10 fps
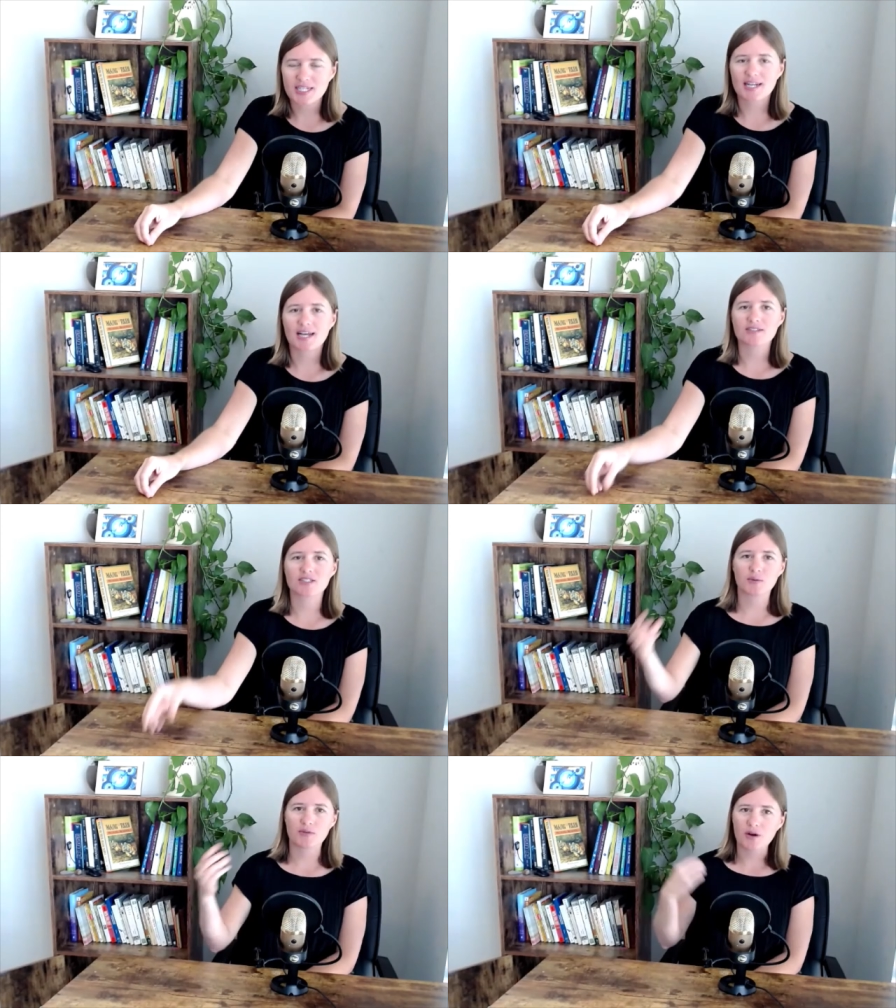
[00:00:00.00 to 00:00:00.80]
It has to
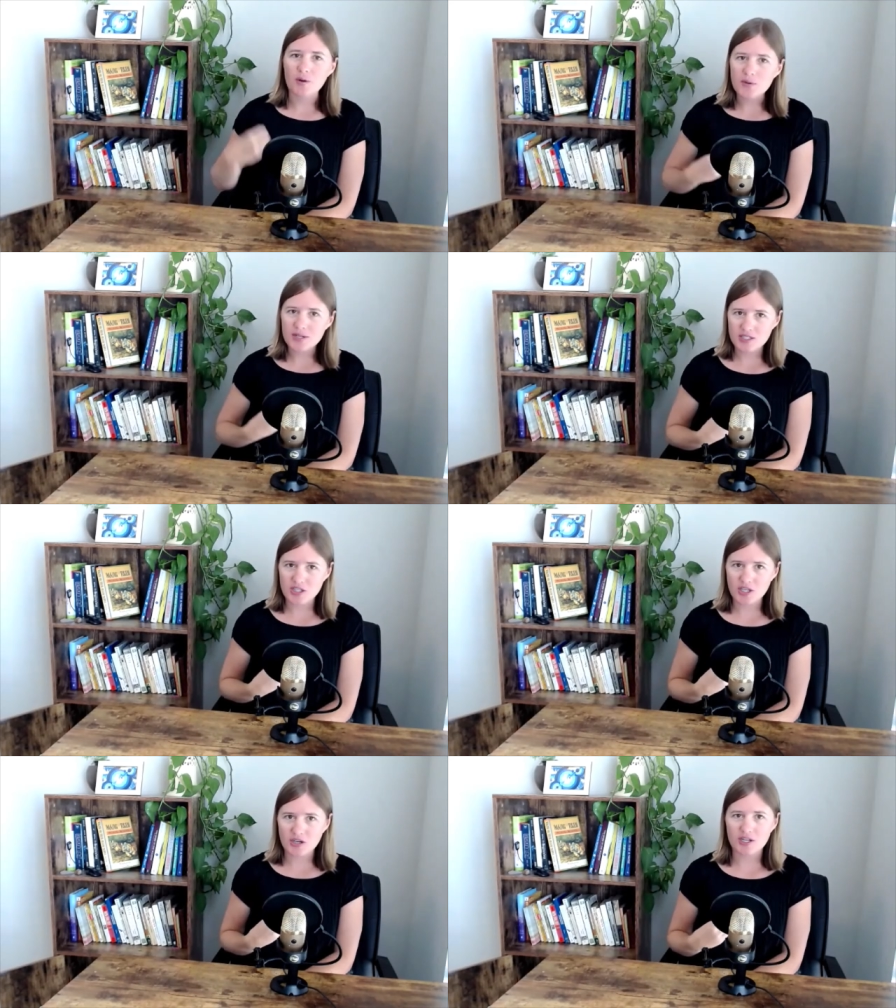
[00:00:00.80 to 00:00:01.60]
do with our own
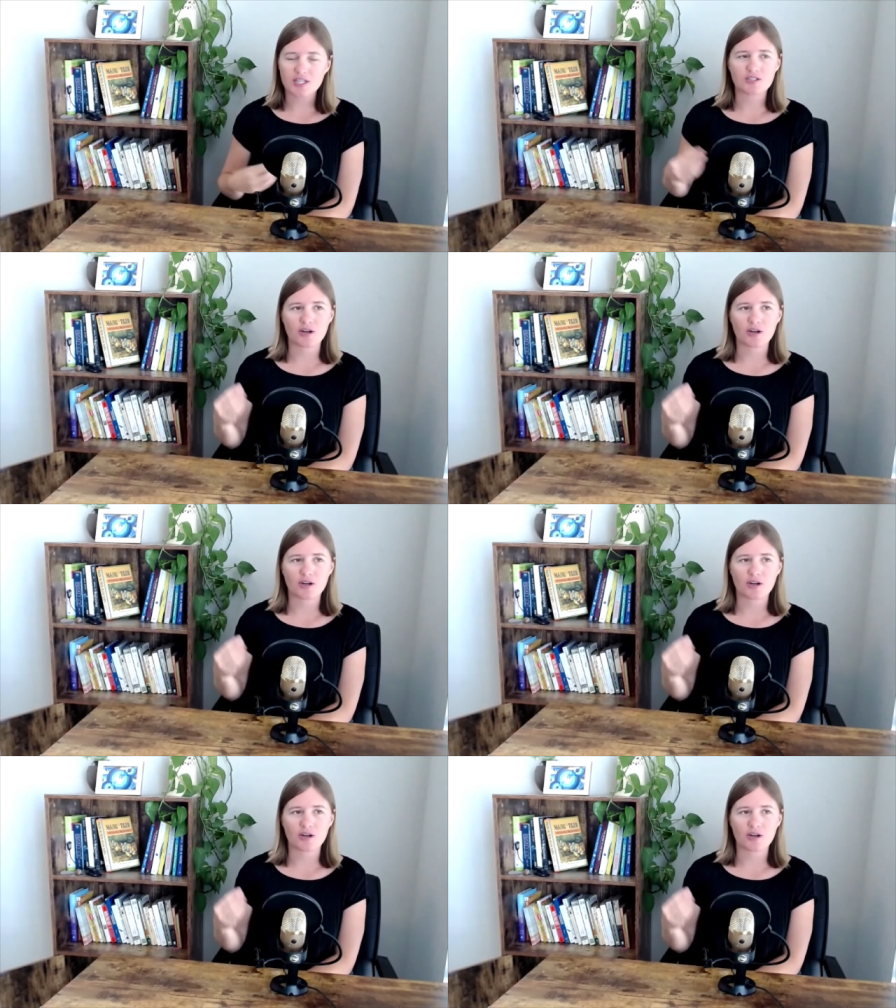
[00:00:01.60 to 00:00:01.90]
insecurities,